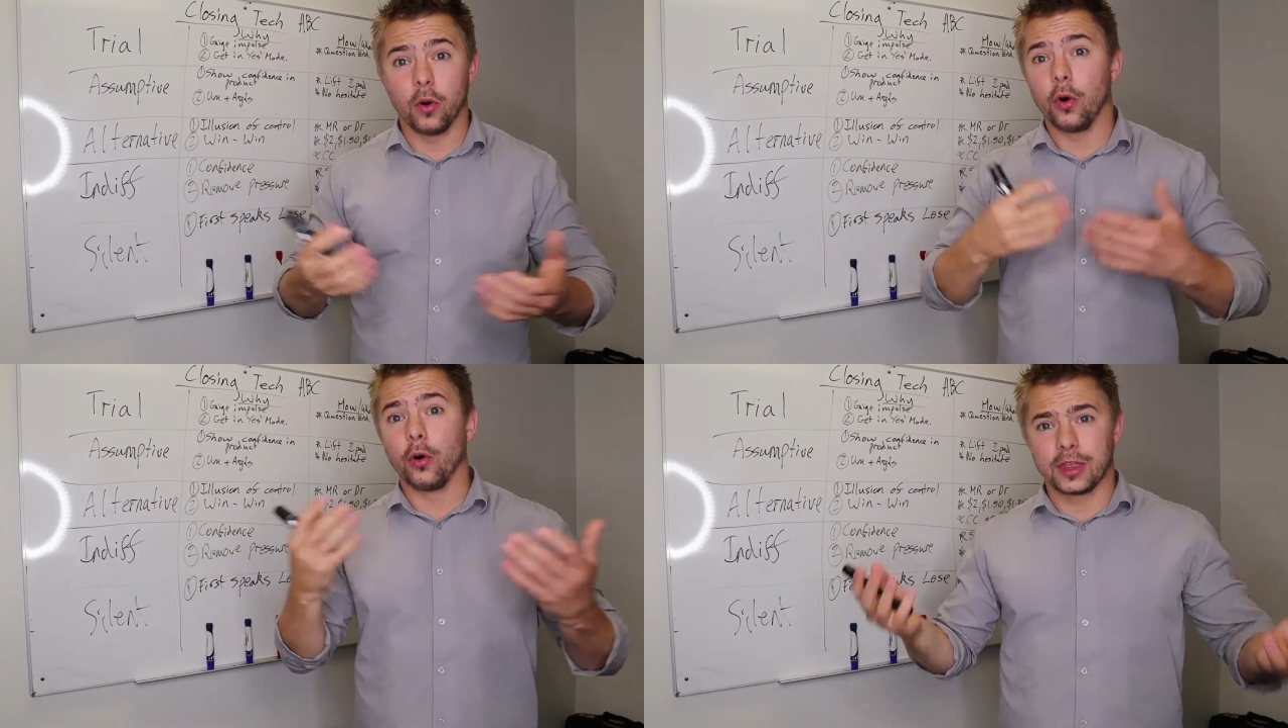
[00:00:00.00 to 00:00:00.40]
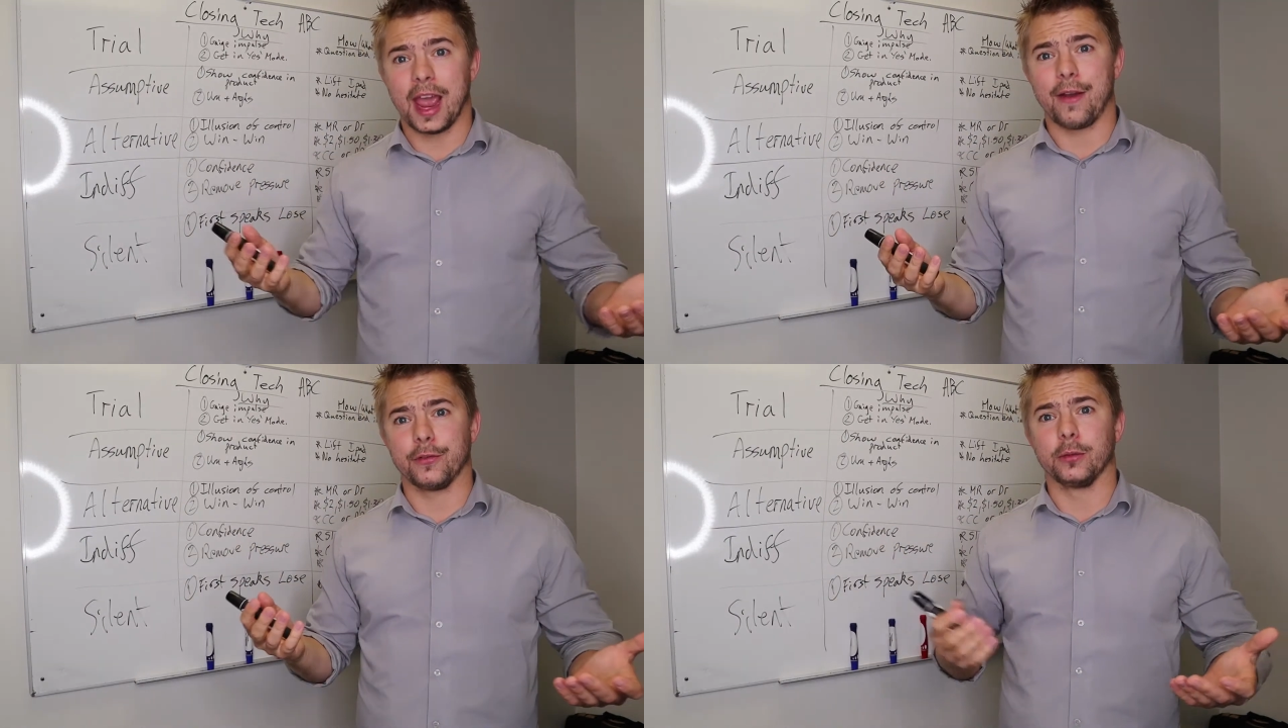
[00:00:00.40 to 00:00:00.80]
or
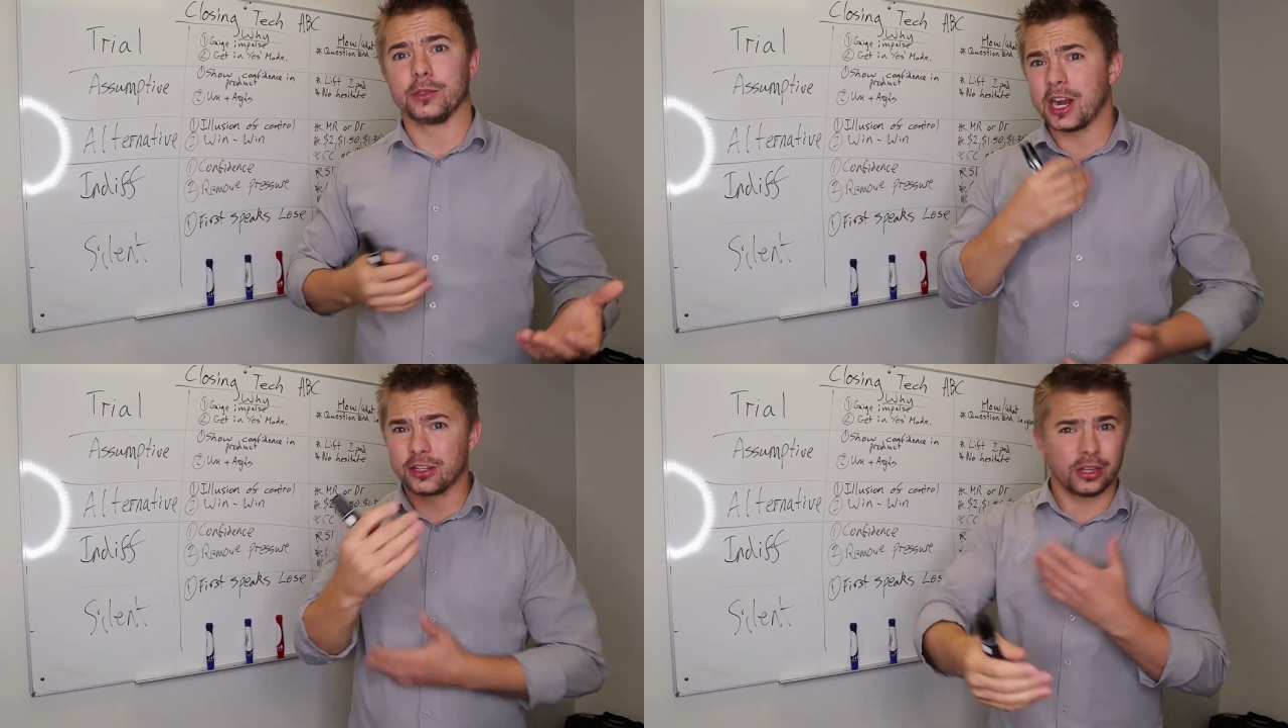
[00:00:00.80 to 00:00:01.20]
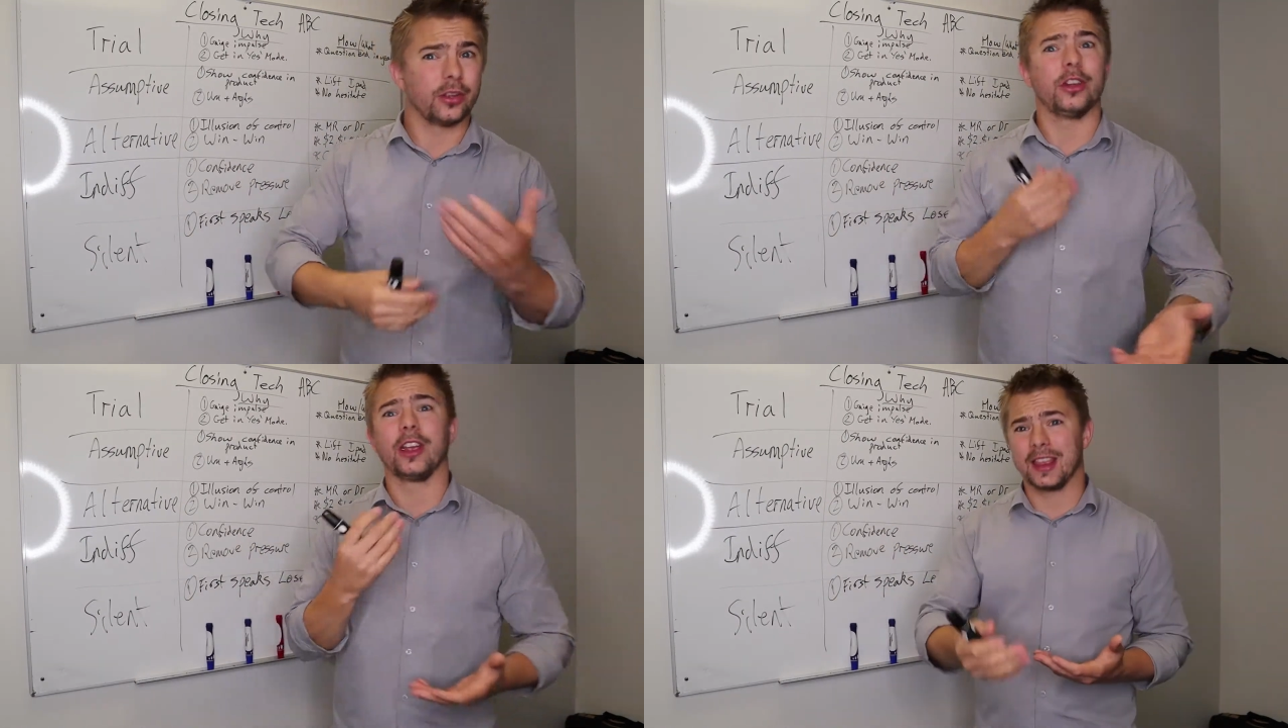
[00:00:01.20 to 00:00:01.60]
they have an objection
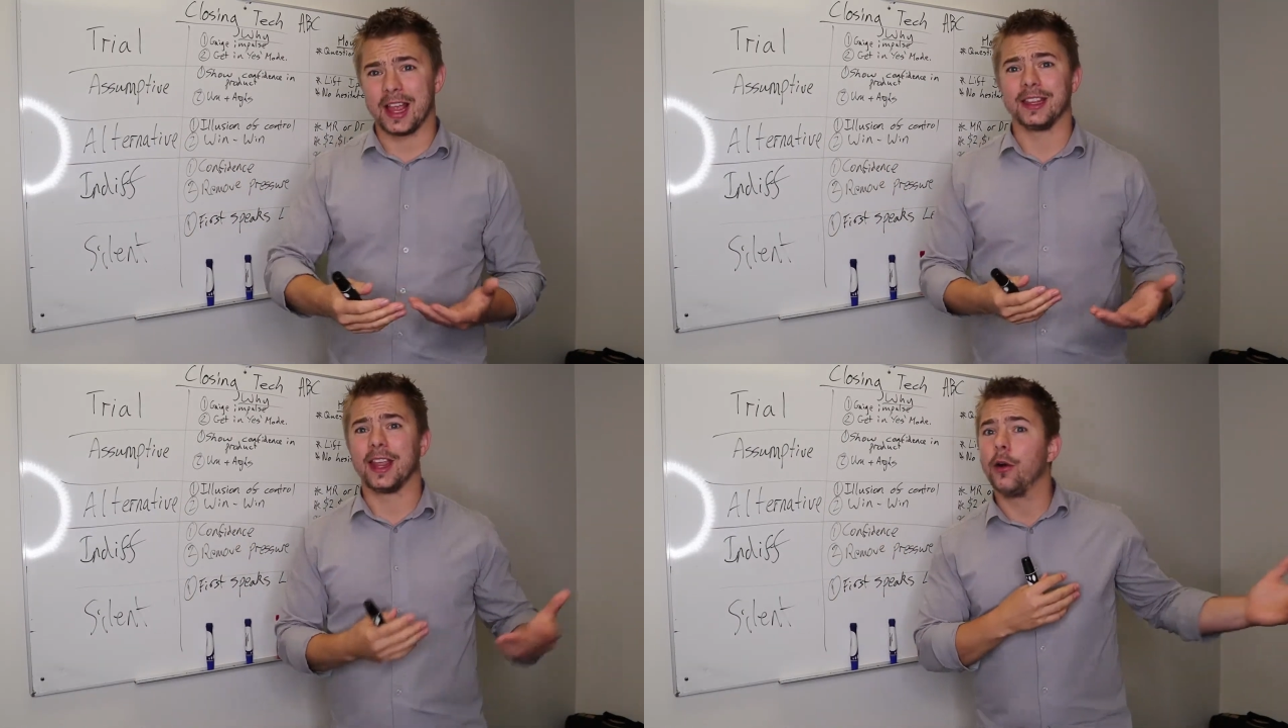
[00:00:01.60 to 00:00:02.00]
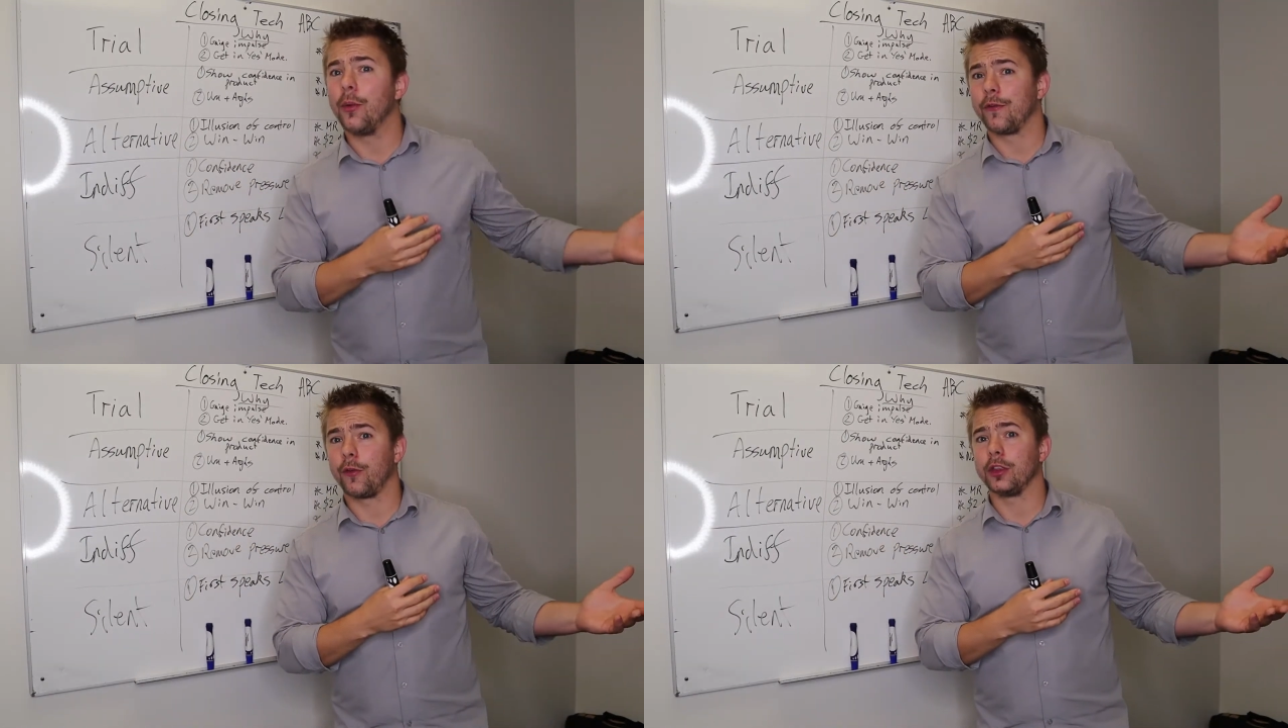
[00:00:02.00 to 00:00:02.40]
that you can then deal
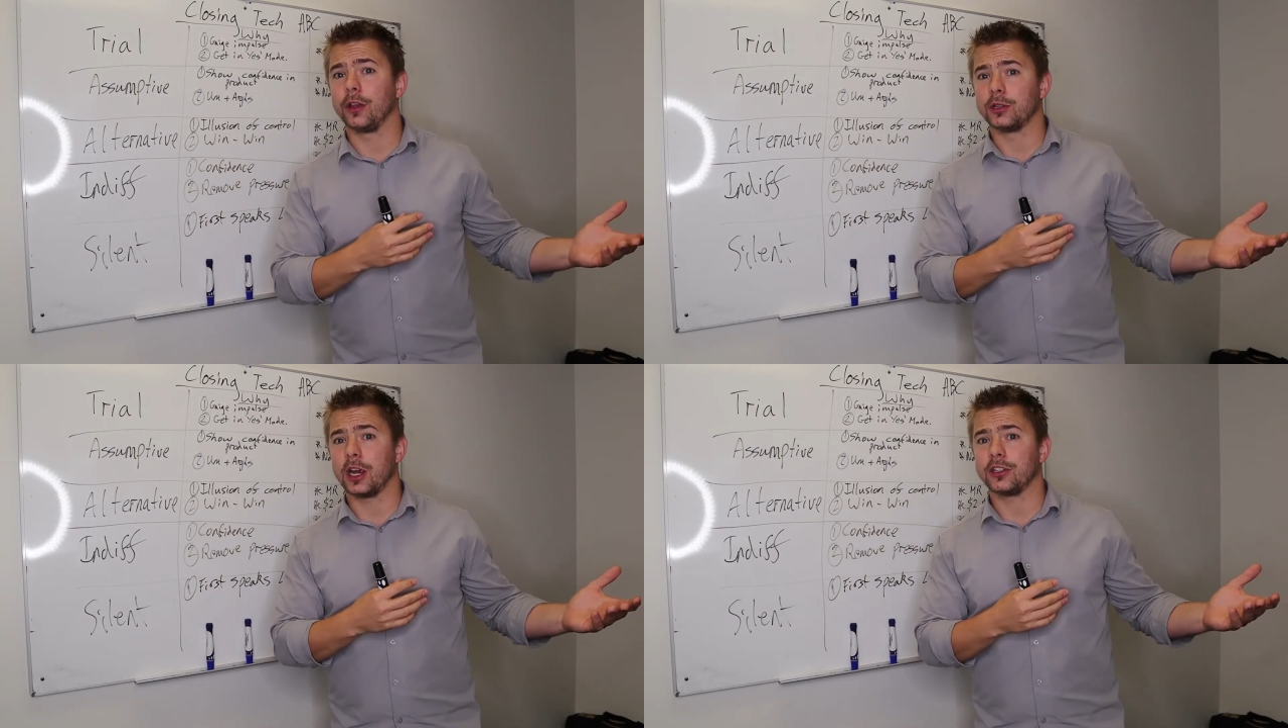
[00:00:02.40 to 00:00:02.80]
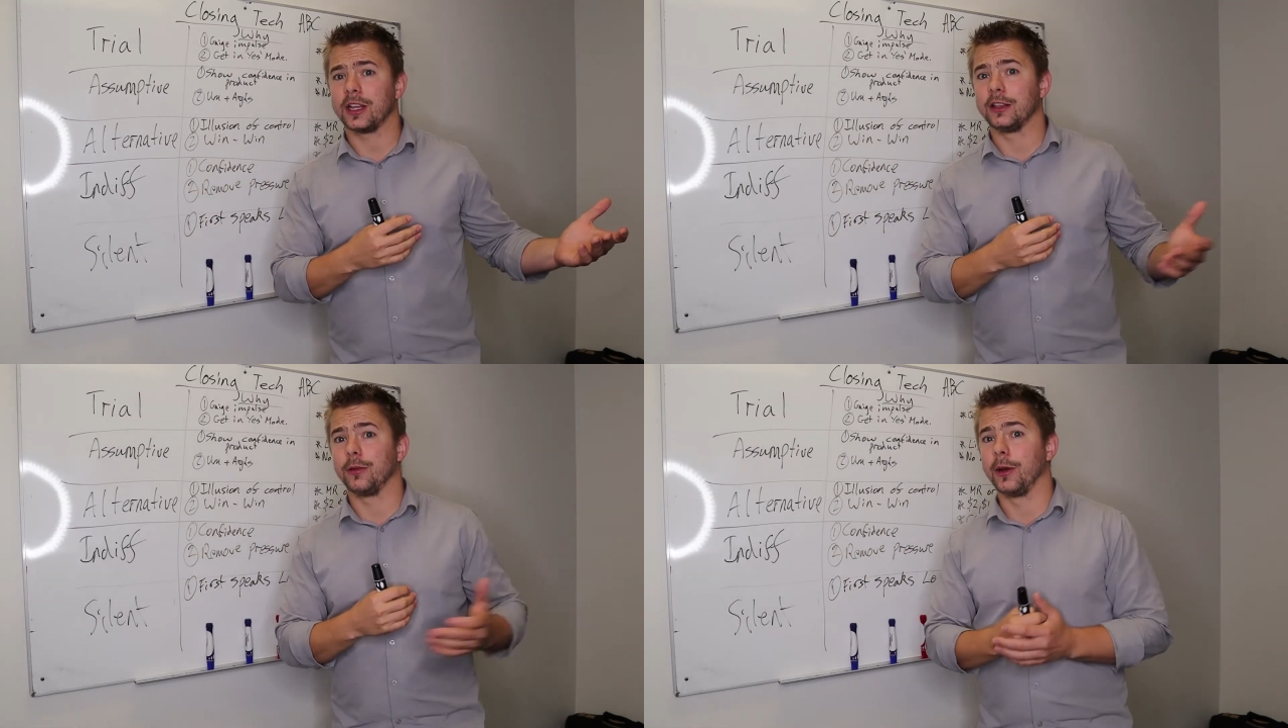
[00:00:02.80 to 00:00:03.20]
with through the objection
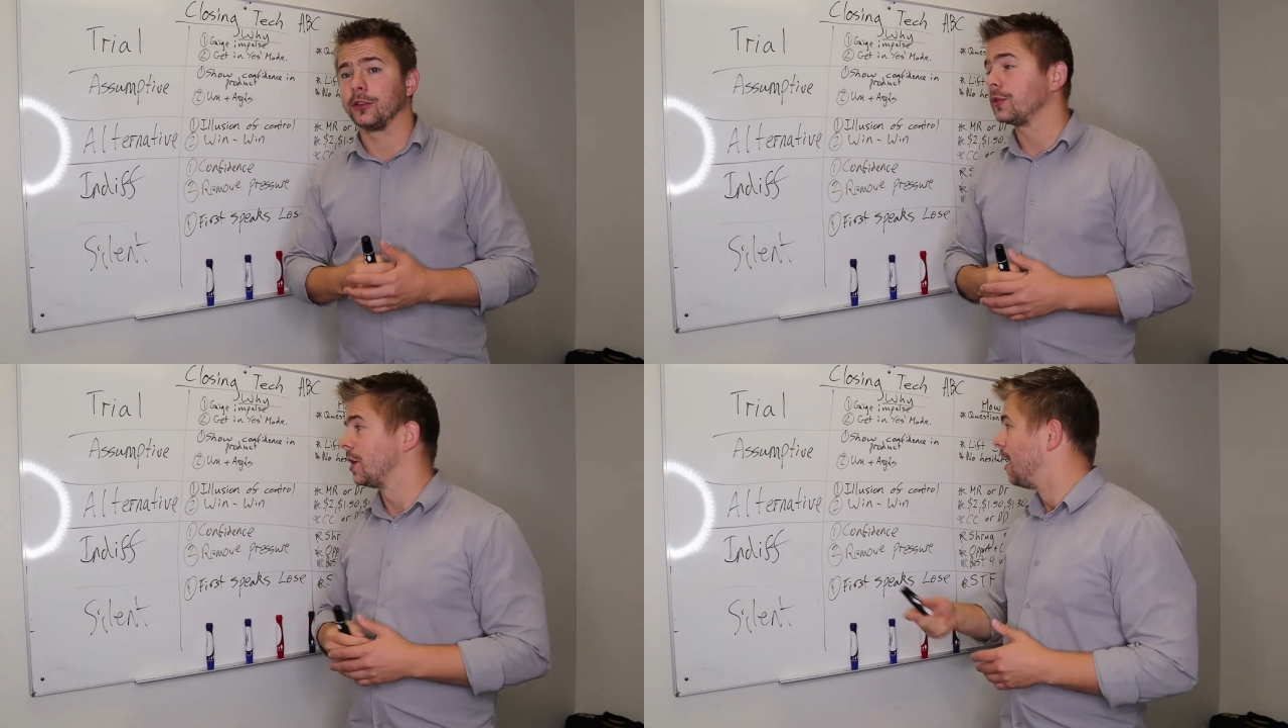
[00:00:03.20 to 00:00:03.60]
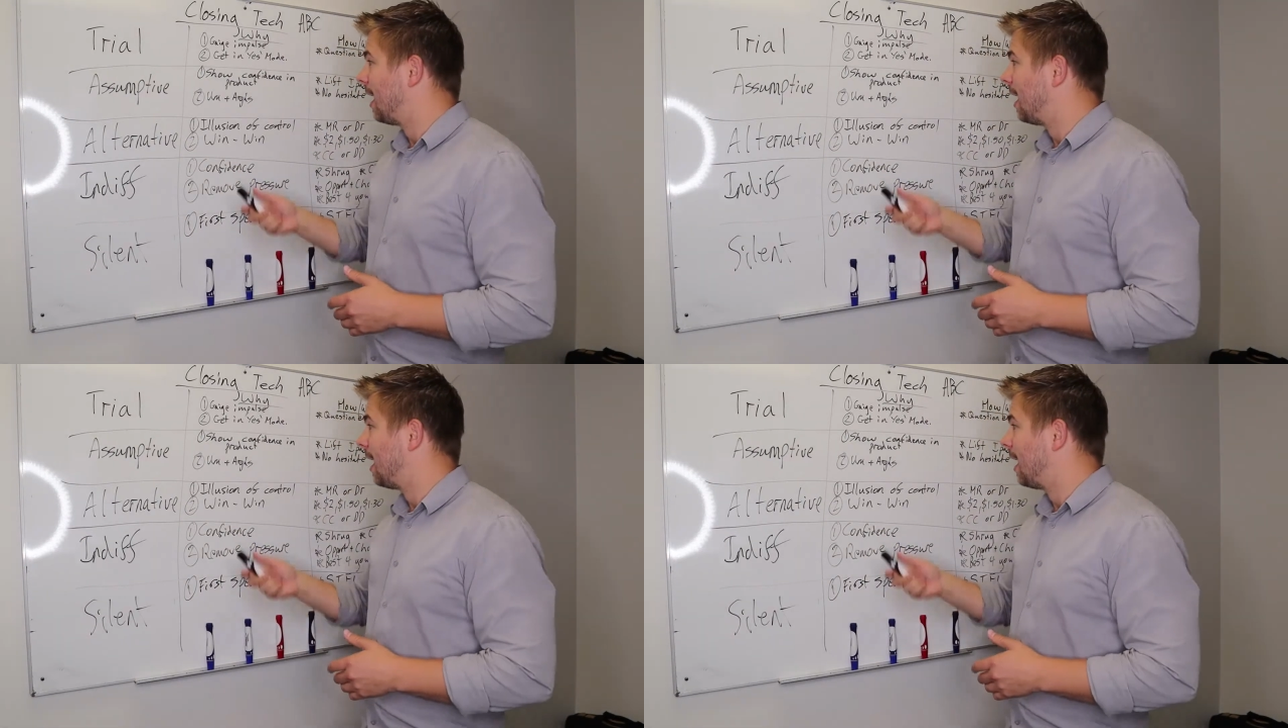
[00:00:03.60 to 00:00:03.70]
handle models.